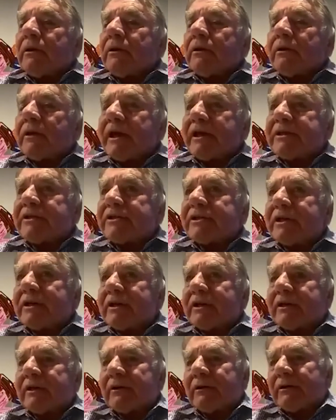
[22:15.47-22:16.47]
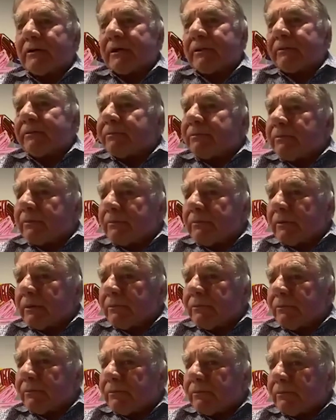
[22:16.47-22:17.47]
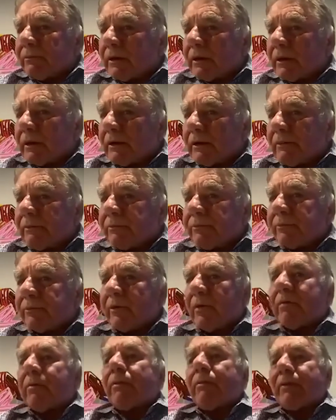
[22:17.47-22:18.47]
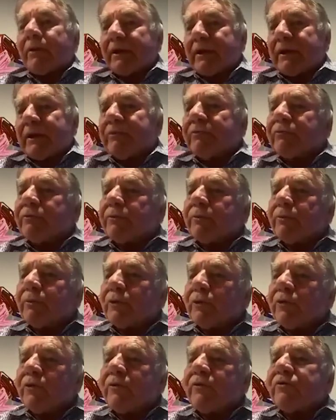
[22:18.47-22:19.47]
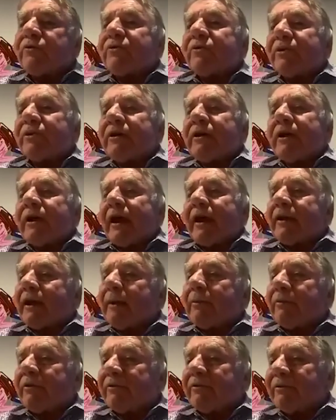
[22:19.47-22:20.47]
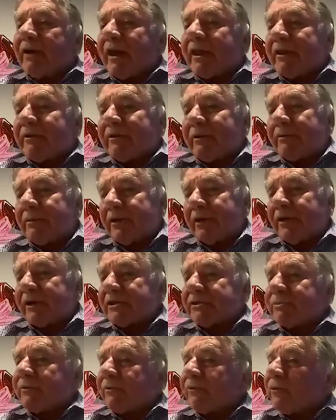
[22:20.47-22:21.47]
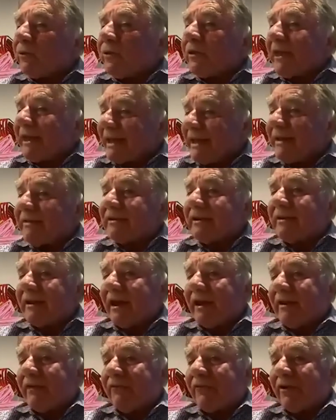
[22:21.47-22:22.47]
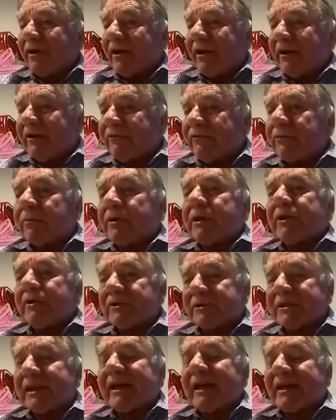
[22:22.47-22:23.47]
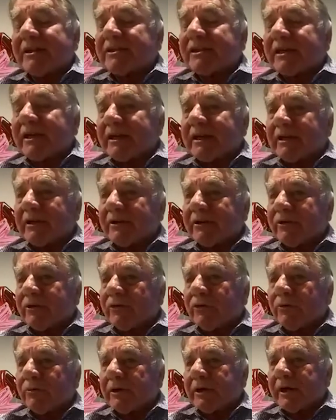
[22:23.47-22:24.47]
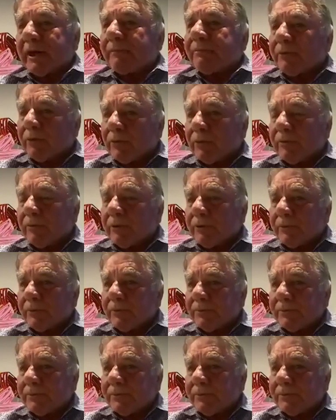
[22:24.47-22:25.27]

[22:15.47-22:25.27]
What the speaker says: Nature probably removes a number of other embryos before they get to day 5 because they are genetically abnormal.